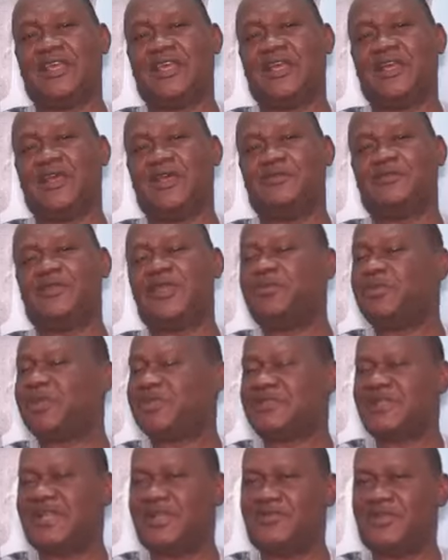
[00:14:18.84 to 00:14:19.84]
it
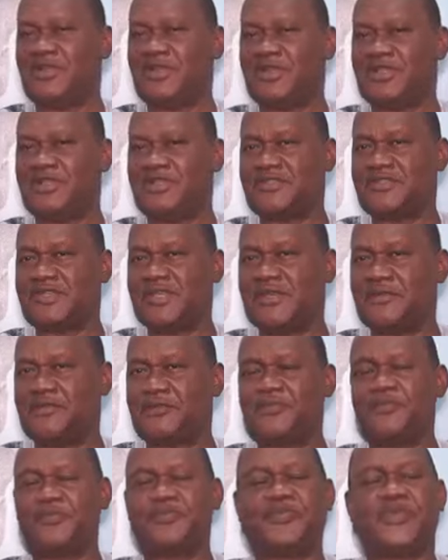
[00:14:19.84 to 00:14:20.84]
makes life a lot easier.
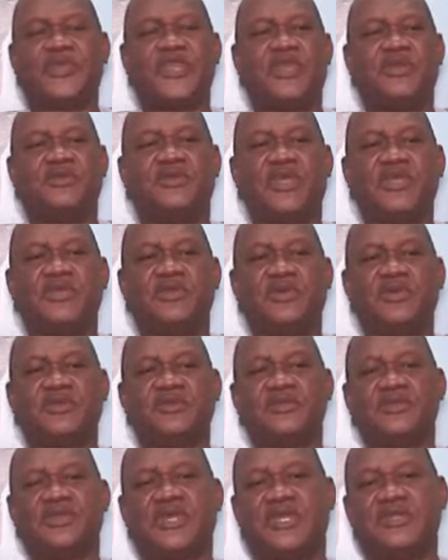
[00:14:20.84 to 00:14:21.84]
And when you
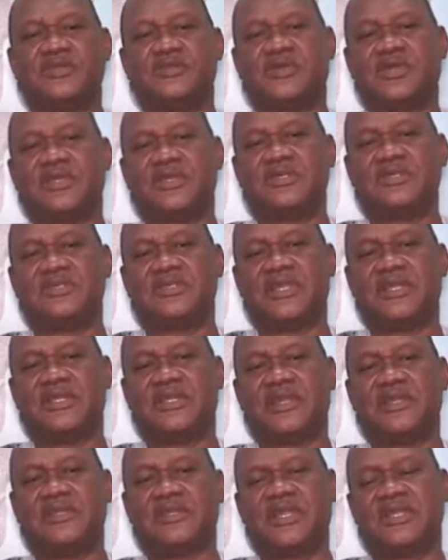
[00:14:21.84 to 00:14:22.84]
also get to understand
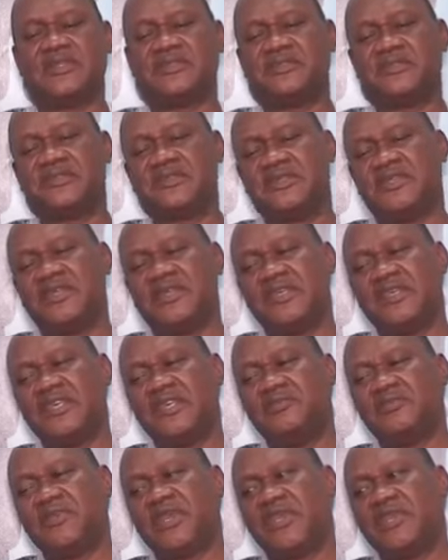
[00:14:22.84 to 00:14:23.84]
that, yes,
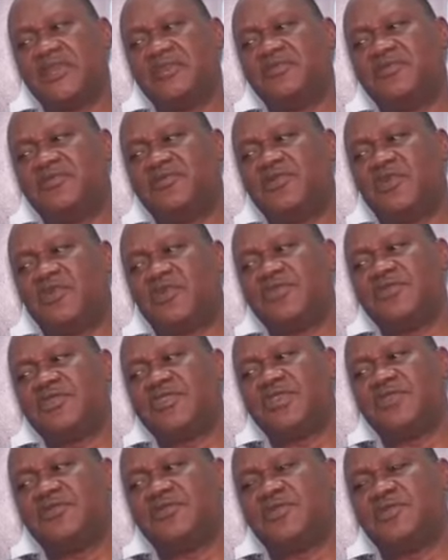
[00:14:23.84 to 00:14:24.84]
he may fall
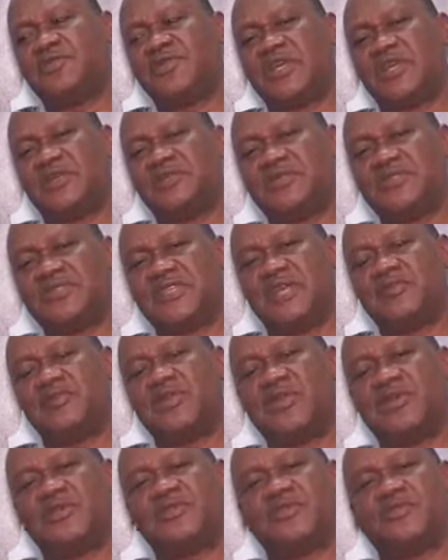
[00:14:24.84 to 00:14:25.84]
sick from time to time
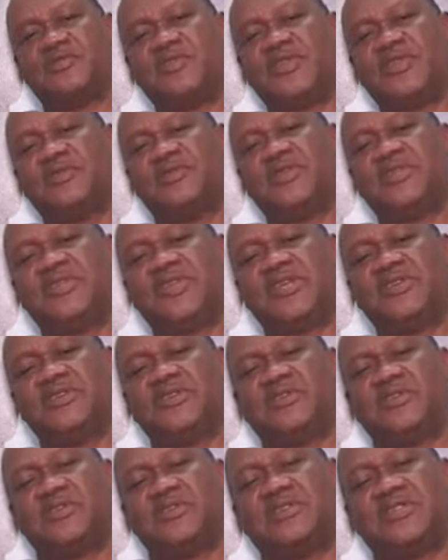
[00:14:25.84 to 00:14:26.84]
because of the
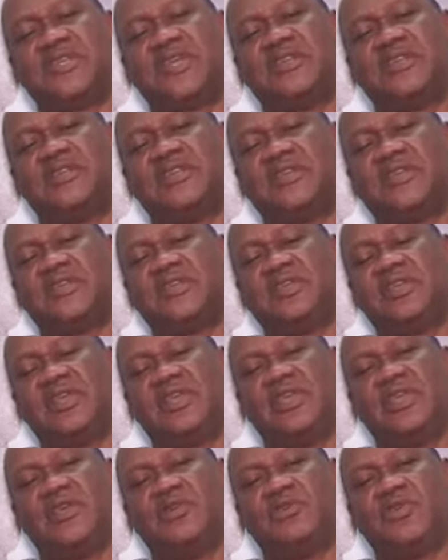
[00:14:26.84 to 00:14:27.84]
limitations and
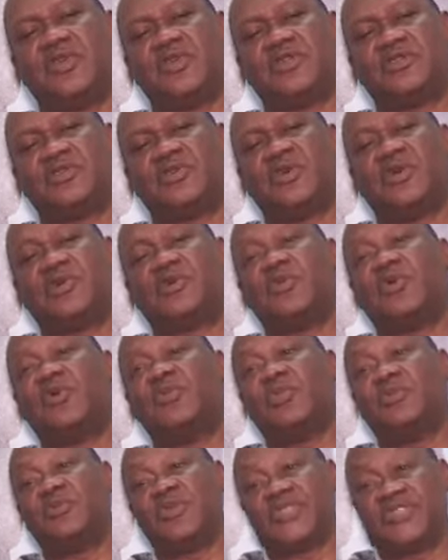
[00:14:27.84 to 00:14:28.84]
what is called
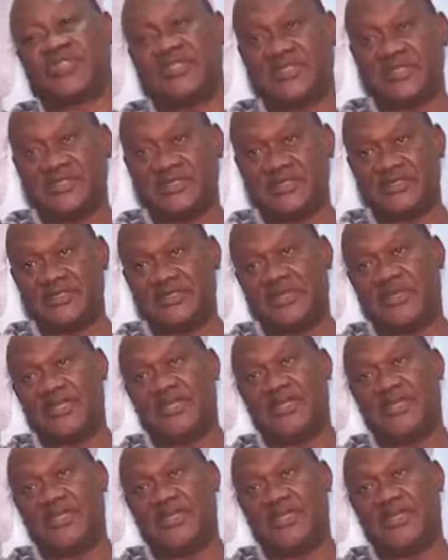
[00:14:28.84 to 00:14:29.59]
comorbidities